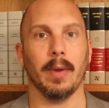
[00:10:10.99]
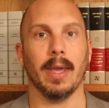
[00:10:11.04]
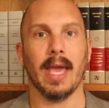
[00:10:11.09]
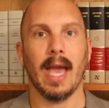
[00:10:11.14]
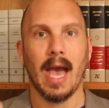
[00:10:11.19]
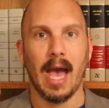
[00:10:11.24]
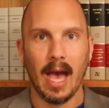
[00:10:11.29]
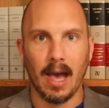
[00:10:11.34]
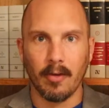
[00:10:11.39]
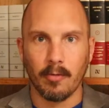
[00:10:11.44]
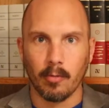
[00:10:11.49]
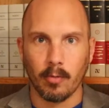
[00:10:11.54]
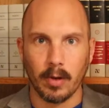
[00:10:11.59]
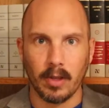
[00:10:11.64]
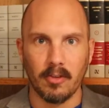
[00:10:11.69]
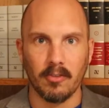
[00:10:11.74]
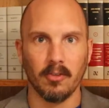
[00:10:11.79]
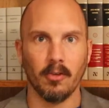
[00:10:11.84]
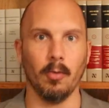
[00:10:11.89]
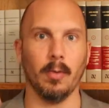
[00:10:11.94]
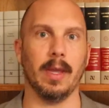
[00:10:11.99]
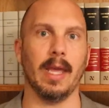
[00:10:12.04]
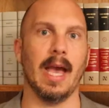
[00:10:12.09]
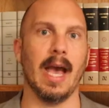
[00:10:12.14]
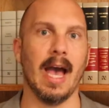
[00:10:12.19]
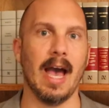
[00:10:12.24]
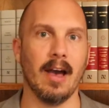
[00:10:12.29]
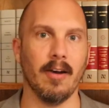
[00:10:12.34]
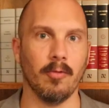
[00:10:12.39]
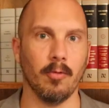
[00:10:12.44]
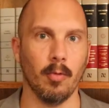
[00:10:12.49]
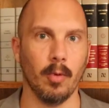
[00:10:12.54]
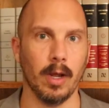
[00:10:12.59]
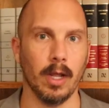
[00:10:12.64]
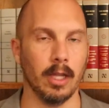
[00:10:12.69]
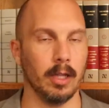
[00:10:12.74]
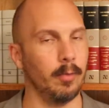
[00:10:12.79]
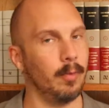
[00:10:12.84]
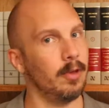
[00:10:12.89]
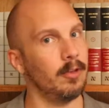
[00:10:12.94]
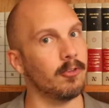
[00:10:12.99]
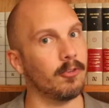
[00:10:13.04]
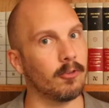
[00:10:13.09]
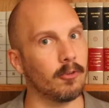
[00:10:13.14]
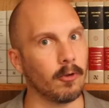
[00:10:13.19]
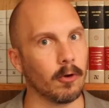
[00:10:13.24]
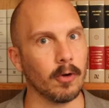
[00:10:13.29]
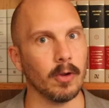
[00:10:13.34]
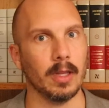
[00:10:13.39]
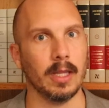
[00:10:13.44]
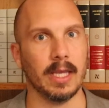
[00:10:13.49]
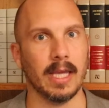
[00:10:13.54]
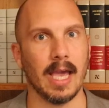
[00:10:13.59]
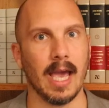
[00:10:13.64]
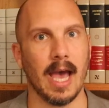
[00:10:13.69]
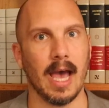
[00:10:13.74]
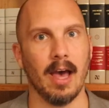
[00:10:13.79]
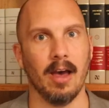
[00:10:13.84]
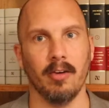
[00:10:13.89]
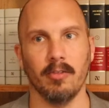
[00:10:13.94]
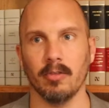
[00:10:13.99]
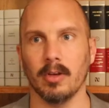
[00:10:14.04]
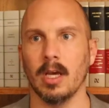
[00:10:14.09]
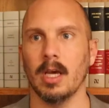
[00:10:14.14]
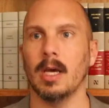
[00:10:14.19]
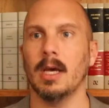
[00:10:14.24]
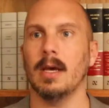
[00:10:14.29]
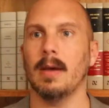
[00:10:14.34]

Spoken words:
We have reason, we have will, and we certainly have